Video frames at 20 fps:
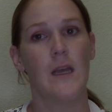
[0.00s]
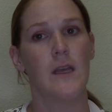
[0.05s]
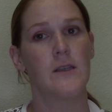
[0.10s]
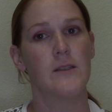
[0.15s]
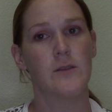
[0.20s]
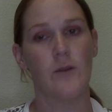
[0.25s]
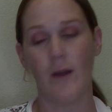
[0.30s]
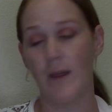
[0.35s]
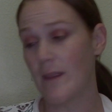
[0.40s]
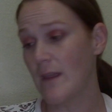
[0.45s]

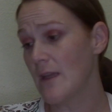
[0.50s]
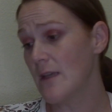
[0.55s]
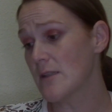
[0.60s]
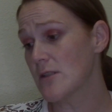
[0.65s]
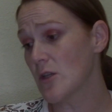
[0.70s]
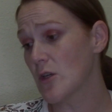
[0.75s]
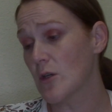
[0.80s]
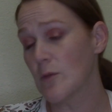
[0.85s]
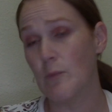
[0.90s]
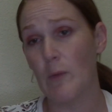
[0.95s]
So I think it's
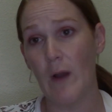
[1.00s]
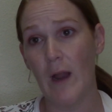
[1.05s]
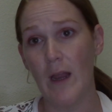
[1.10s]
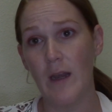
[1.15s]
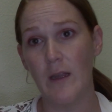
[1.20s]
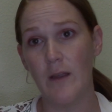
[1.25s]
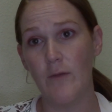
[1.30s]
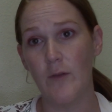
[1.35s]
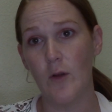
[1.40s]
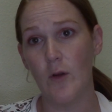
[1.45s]
a good brand
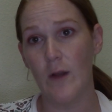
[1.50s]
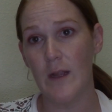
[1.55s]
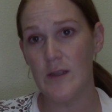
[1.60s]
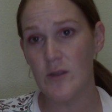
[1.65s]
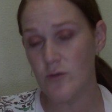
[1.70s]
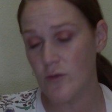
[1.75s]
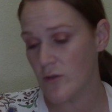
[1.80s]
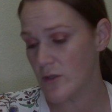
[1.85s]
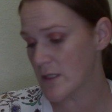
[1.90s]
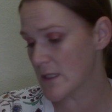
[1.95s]
if you're
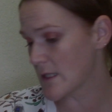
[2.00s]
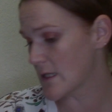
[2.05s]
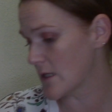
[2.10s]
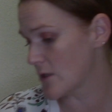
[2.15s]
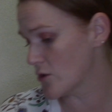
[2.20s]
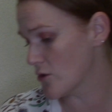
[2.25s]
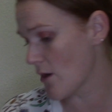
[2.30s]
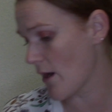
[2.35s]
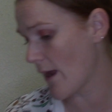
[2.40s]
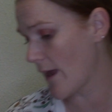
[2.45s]
interested in
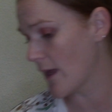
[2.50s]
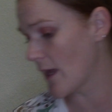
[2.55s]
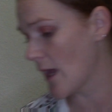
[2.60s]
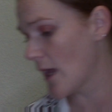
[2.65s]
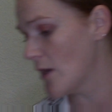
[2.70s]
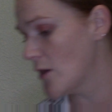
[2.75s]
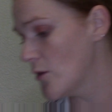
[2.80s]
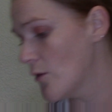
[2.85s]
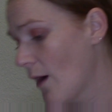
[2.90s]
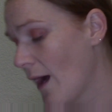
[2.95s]
trying
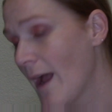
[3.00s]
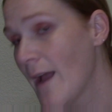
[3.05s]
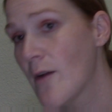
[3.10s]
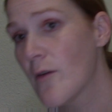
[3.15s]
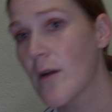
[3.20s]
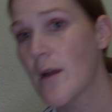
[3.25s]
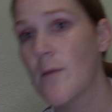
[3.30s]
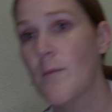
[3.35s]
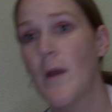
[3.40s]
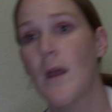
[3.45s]
a new eye
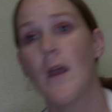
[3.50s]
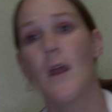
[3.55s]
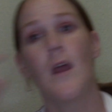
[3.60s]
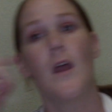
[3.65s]
cream.